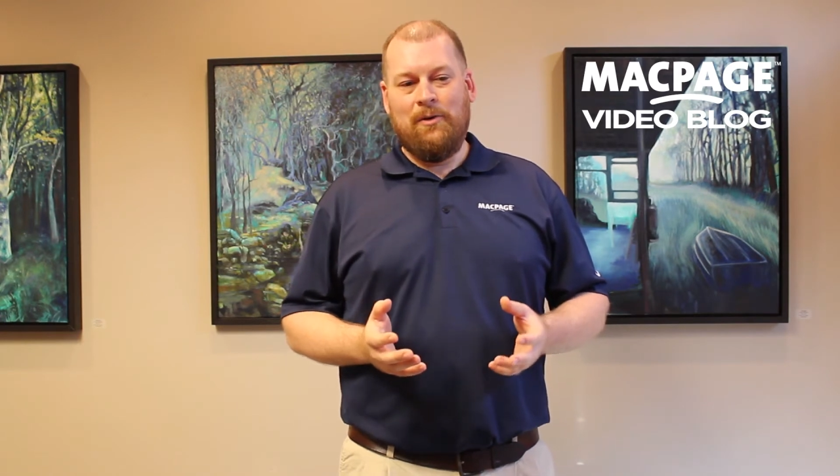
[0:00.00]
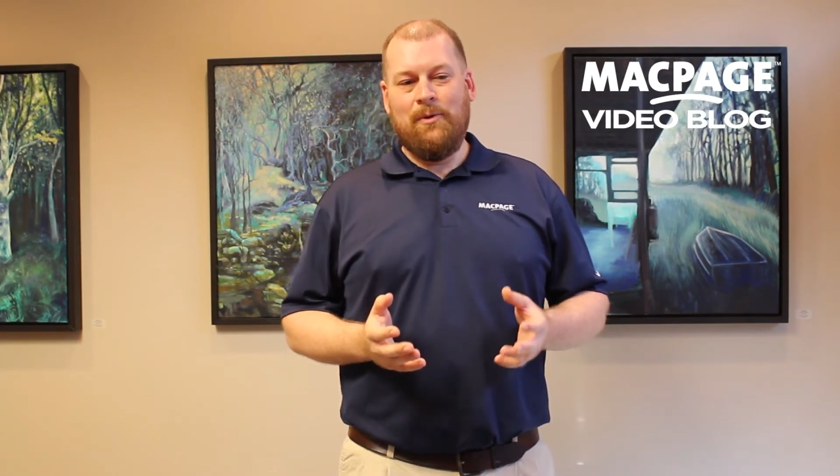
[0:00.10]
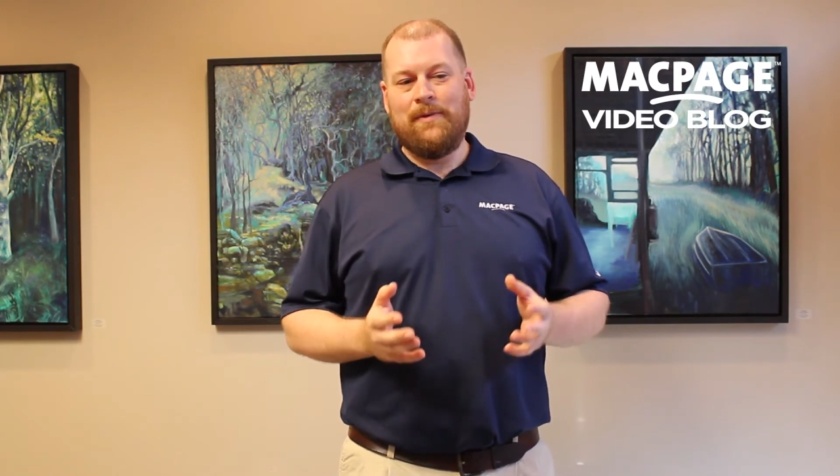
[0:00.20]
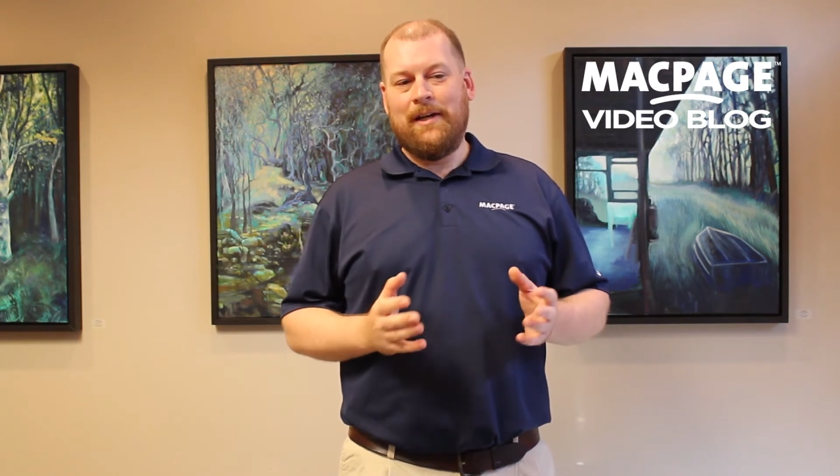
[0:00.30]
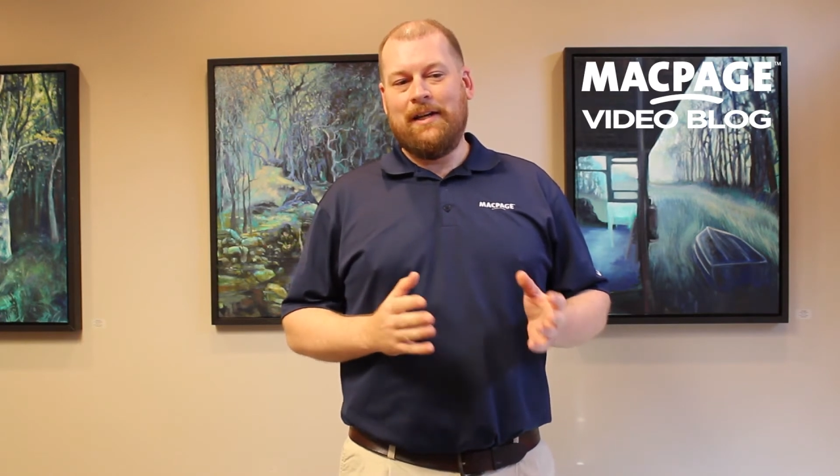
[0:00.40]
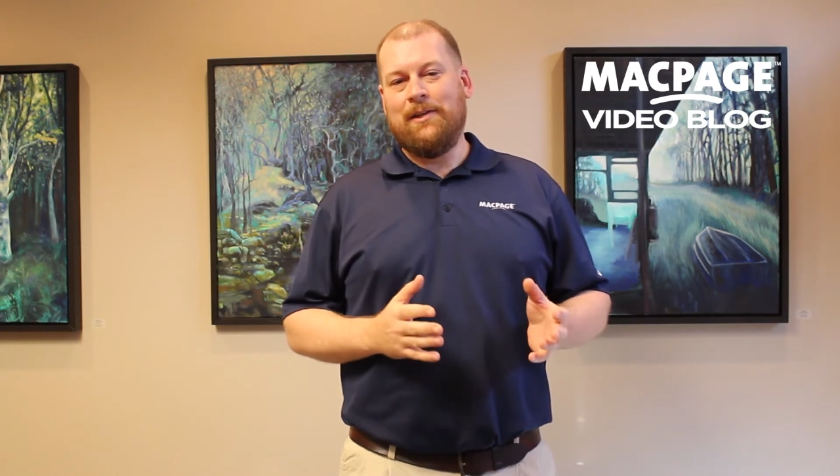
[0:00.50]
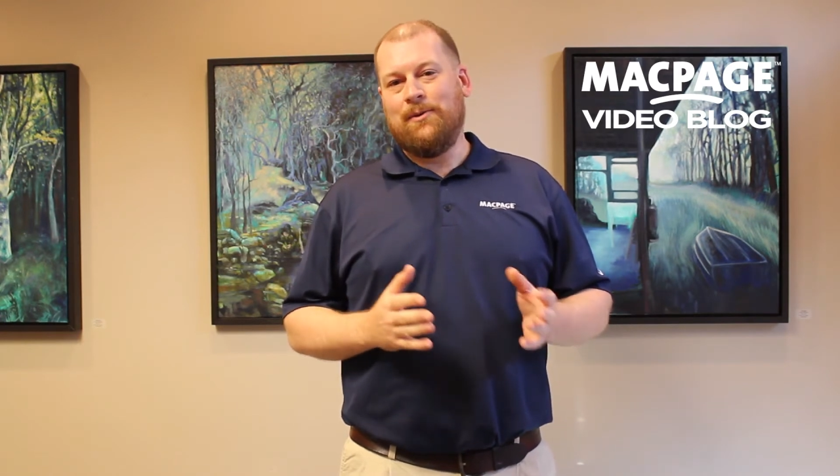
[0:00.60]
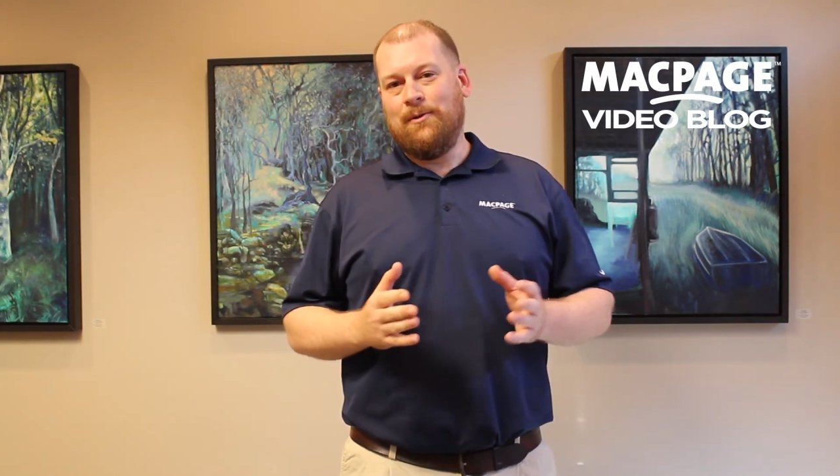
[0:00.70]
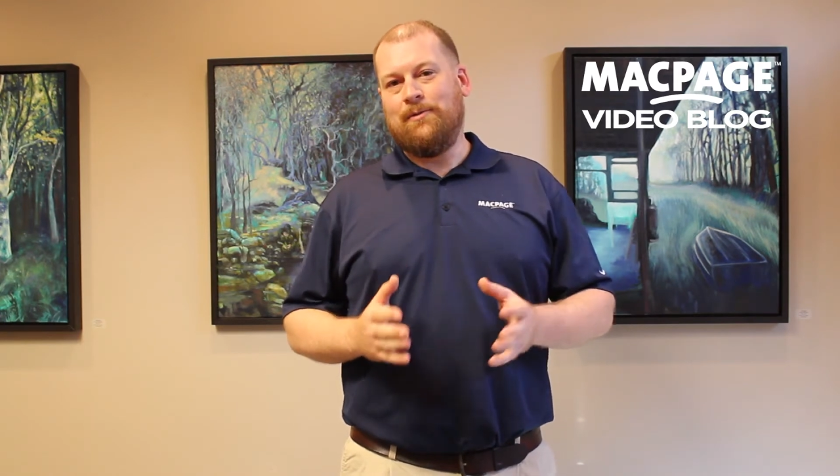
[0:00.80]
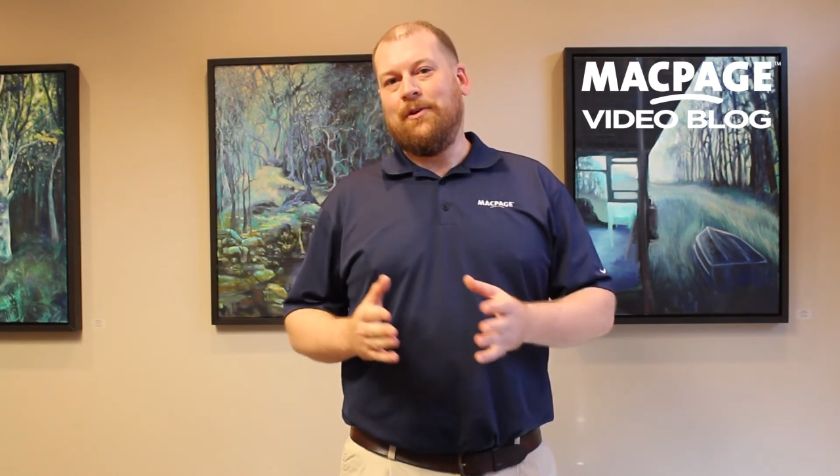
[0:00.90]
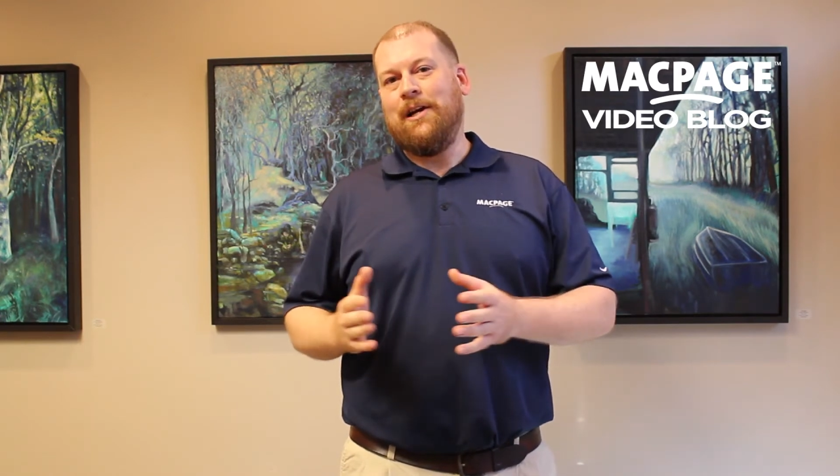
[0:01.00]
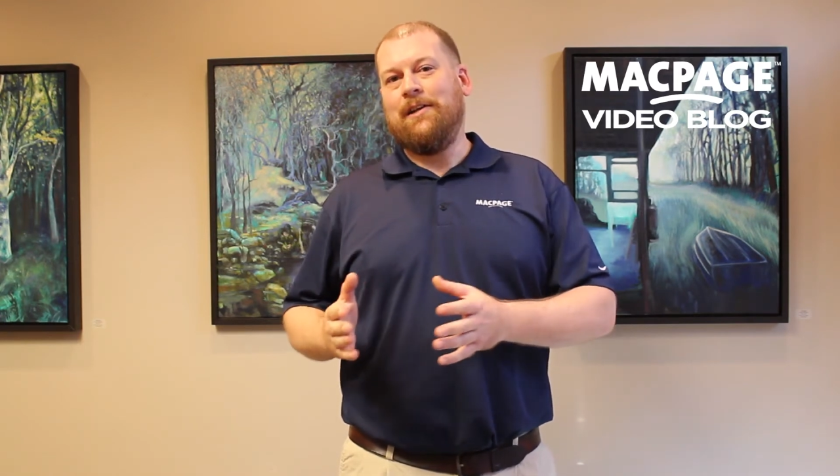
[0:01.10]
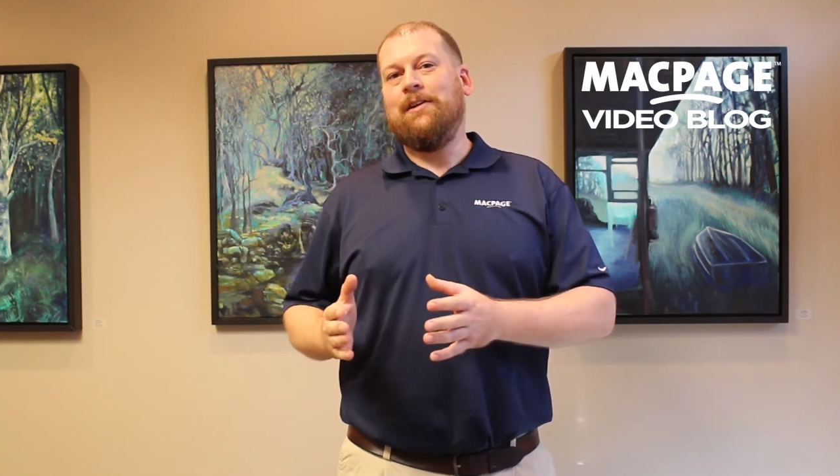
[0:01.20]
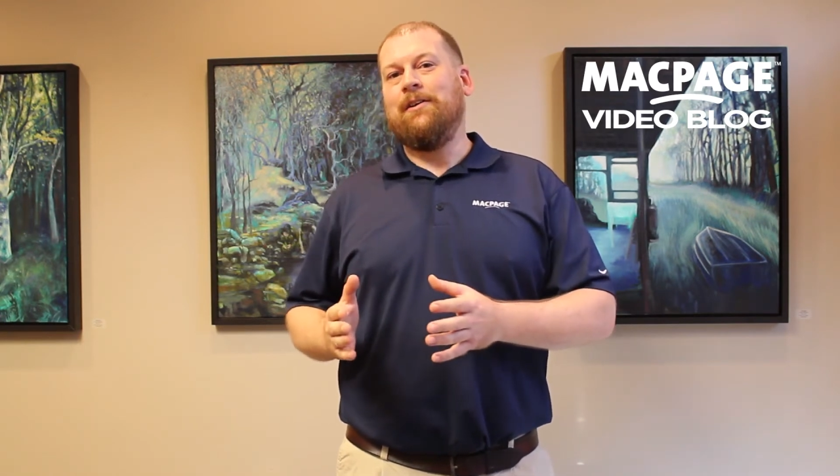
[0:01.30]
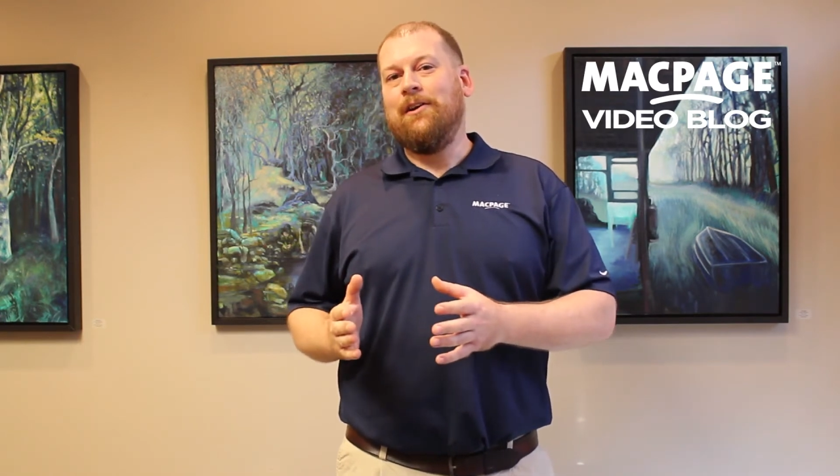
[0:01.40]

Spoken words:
we've got to get through a variety of